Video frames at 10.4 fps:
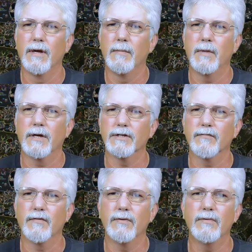Because
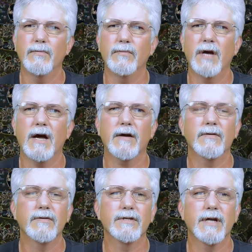if you do not
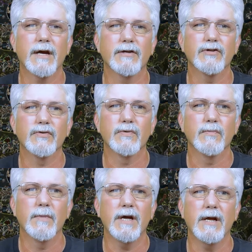understand its true
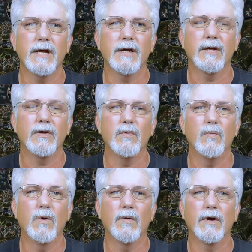meaning, you
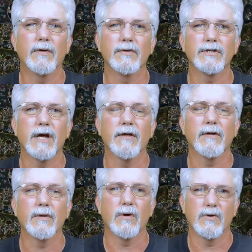won't understand
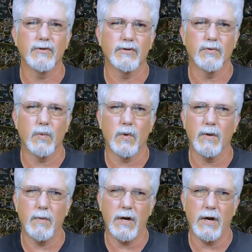the larger story
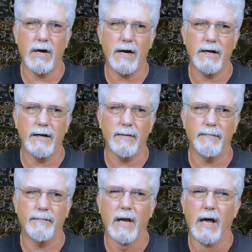behind it.
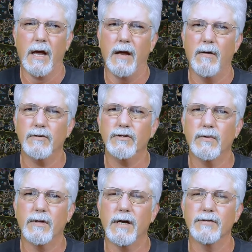It
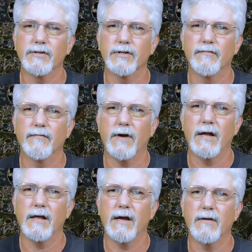also allows us to
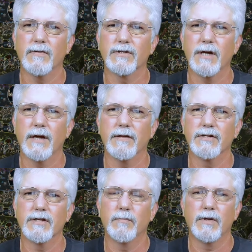finally understand the
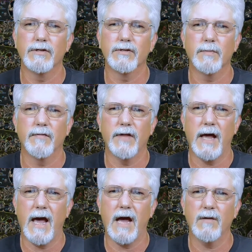symbolism of the
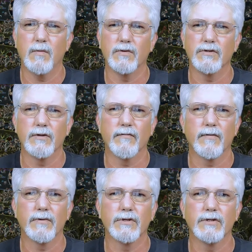animals in the
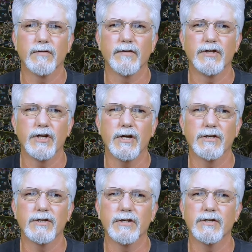verses of
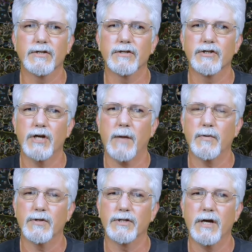Genesis
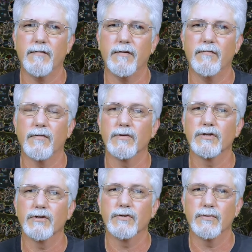chapter 7,
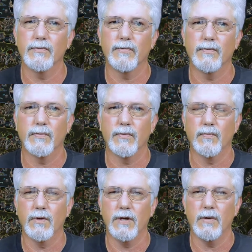verses 2 through
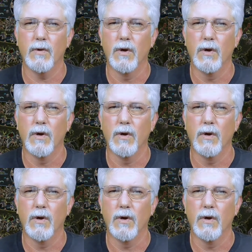3,